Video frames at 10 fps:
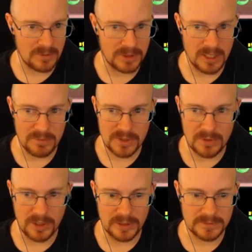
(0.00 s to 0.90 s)
with them,
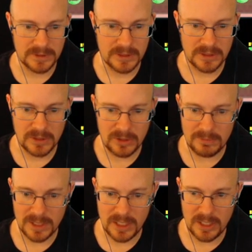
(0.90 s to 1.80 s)
sure. Oh
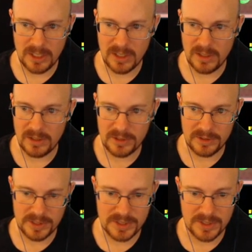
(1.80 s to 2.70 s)
my
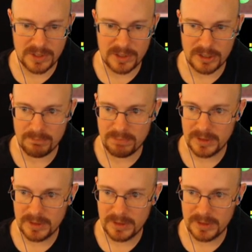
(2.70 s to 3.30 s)
god, it's a terp.